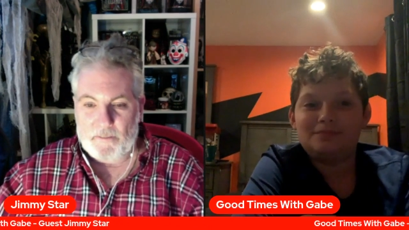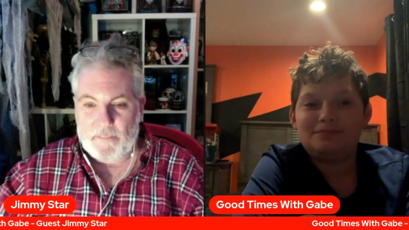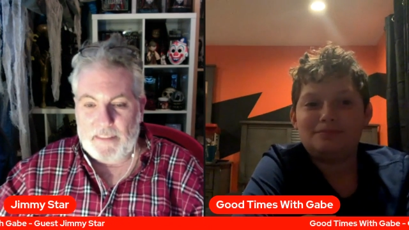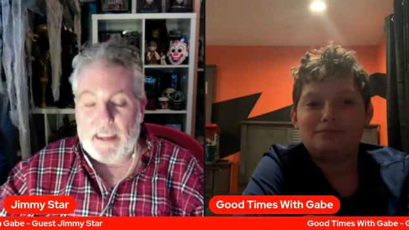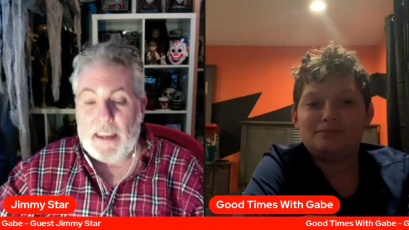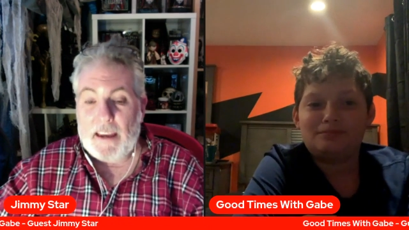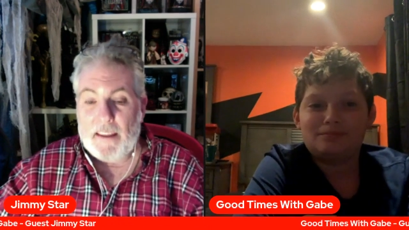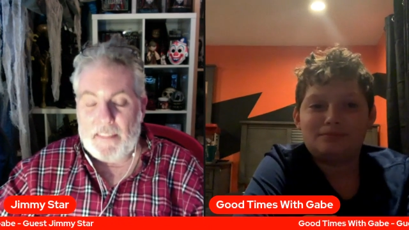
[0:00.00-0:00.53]

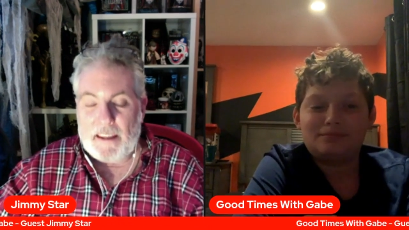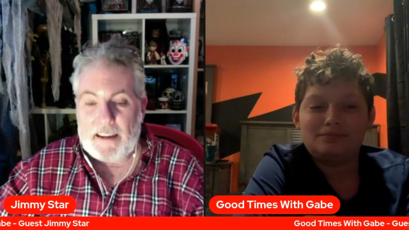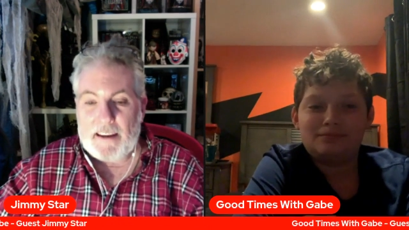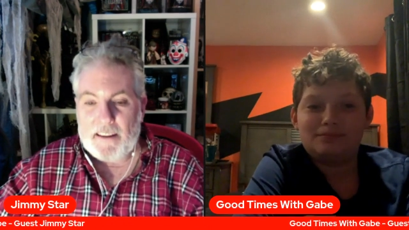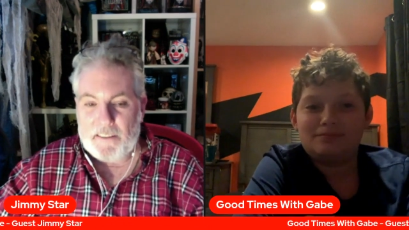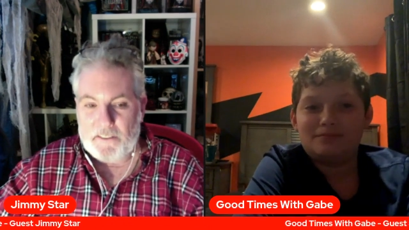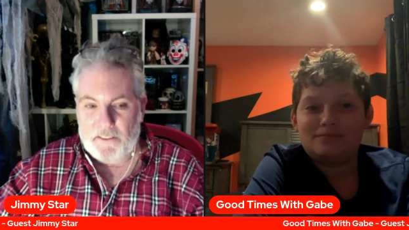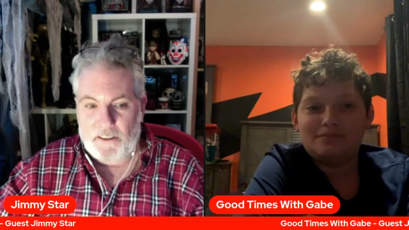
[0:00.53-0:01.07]
Speaker 1: yeah, that
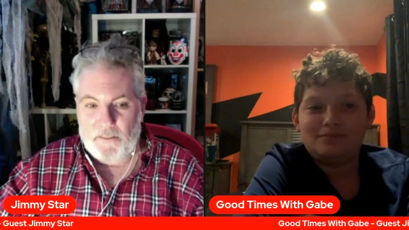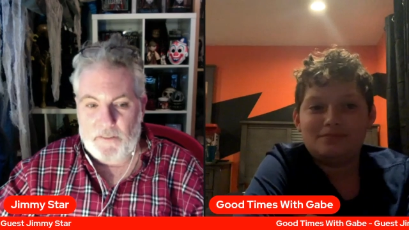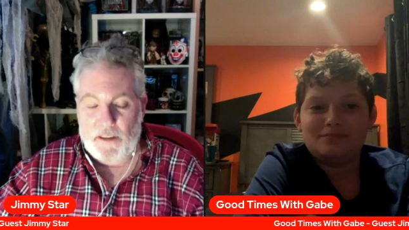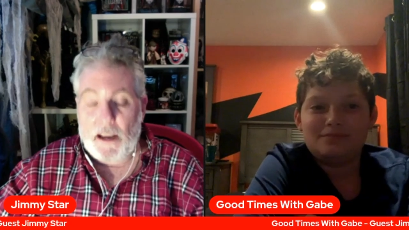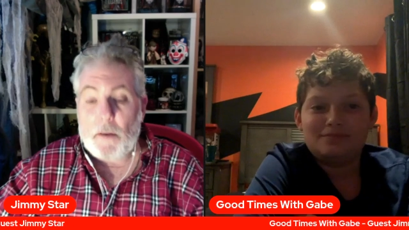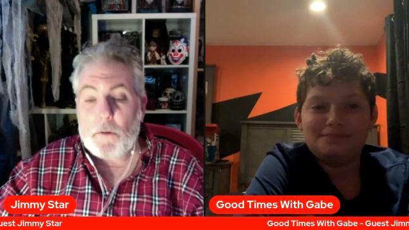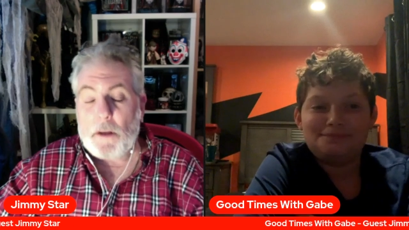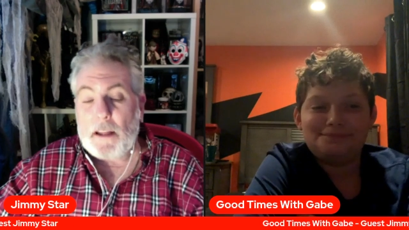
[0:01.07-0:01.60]
kind of stuff. Yeah,
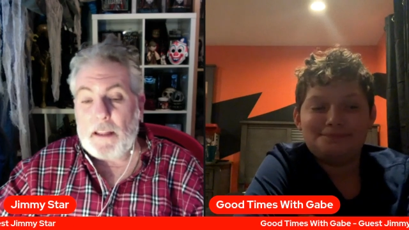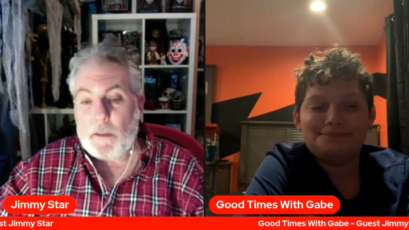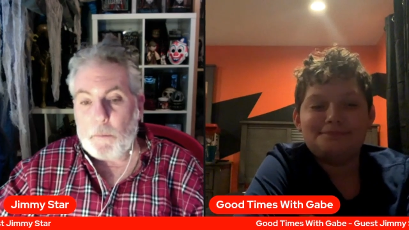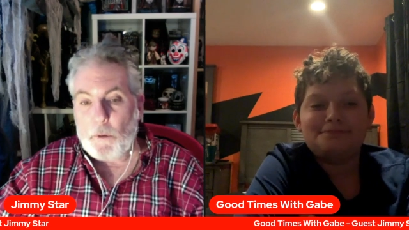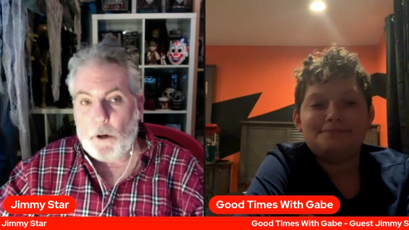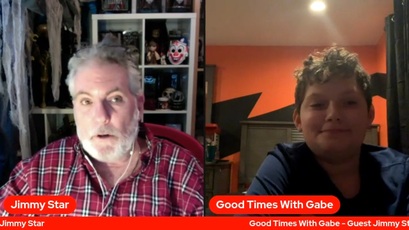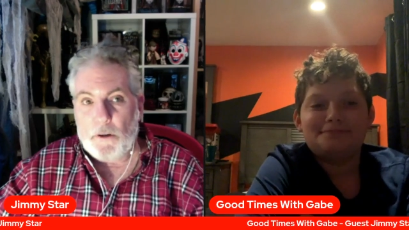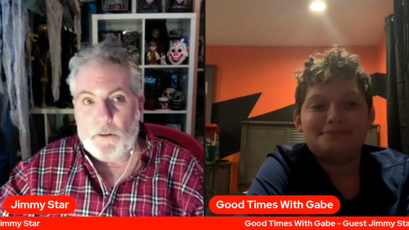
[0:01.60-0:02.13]
I, I like
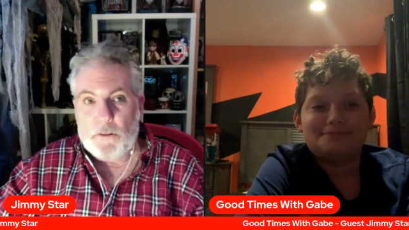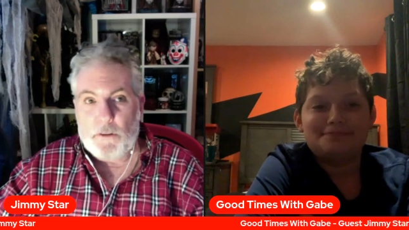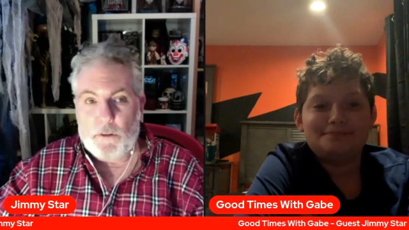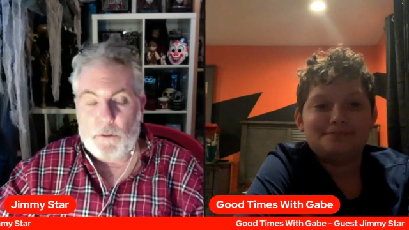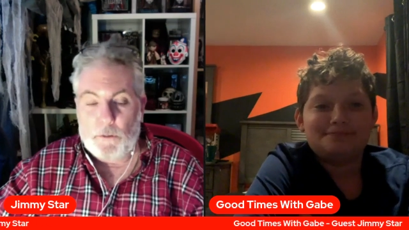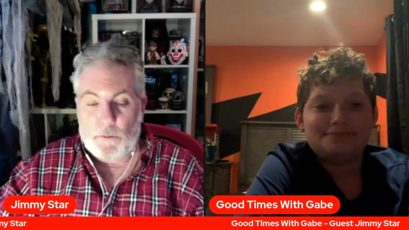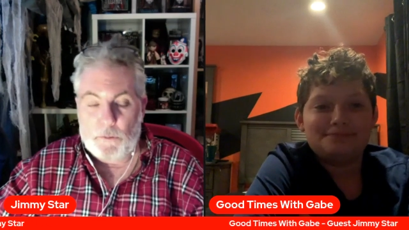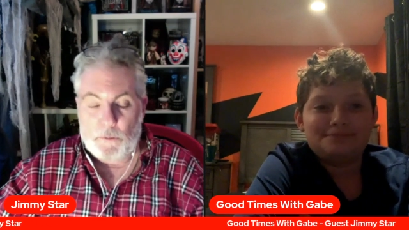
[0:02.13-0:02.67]
Mario
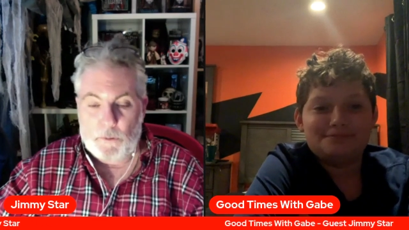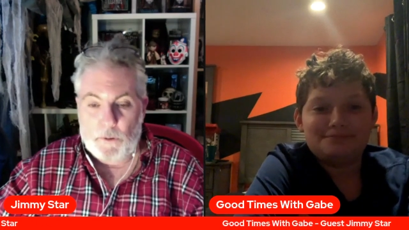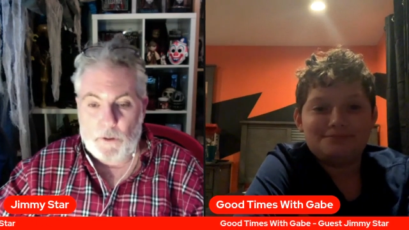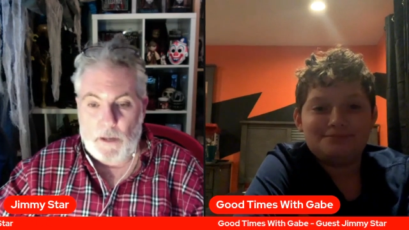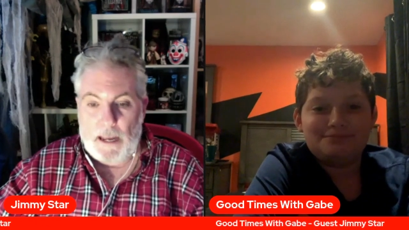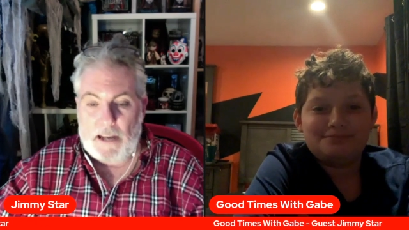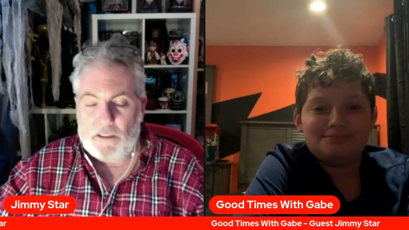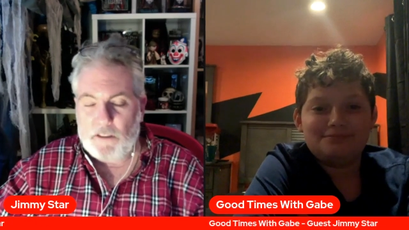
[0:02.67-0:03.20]
too.
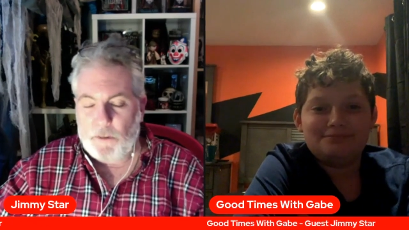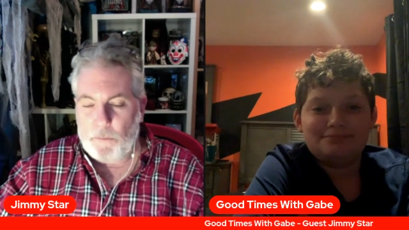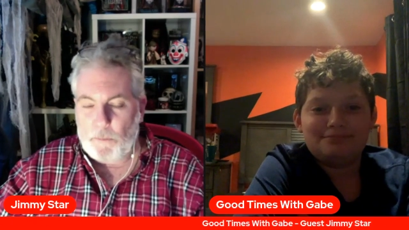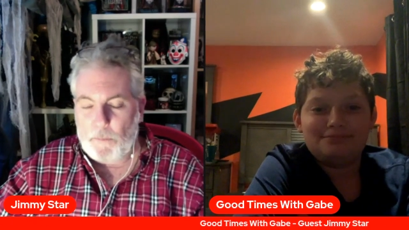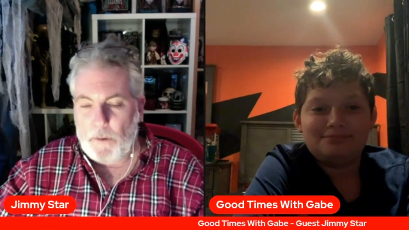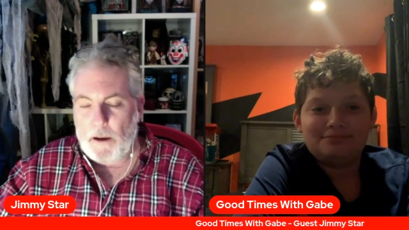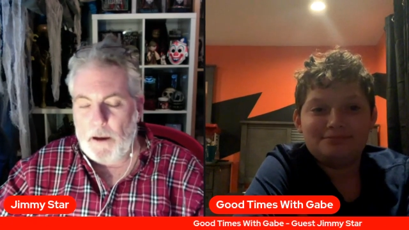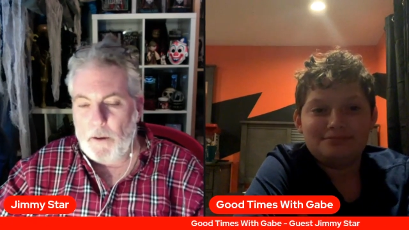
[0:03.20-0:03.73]
Actually,
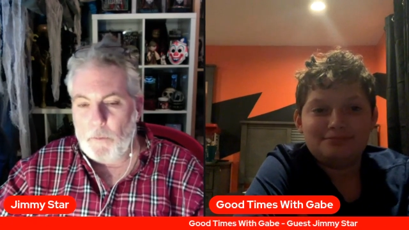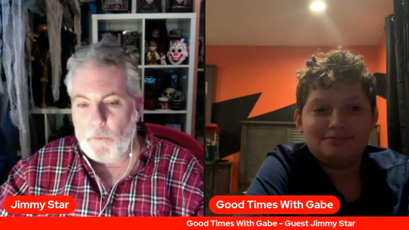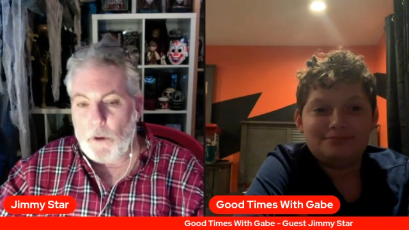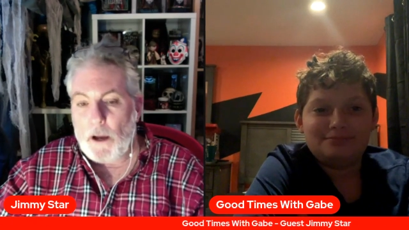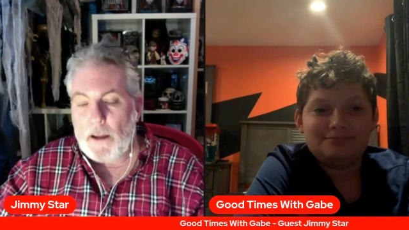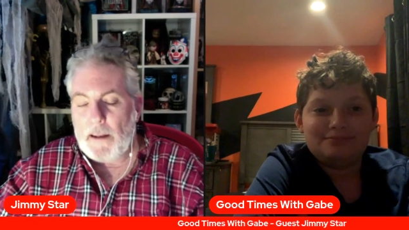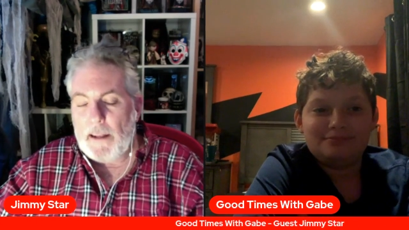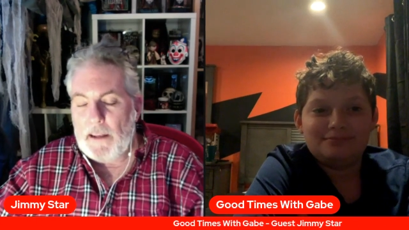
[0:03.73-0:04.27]
uh,
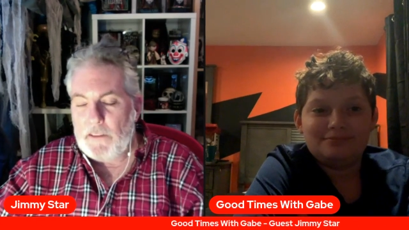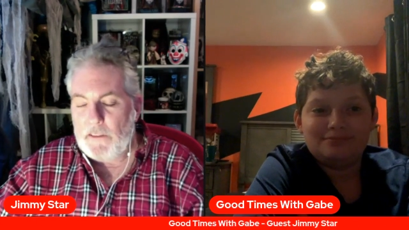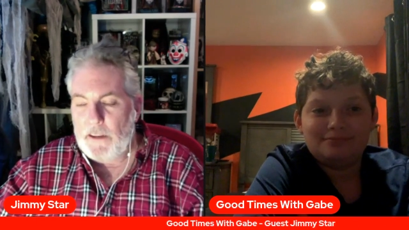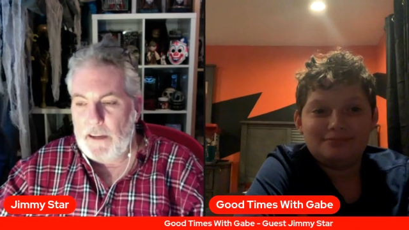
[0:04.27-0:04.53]
Ron has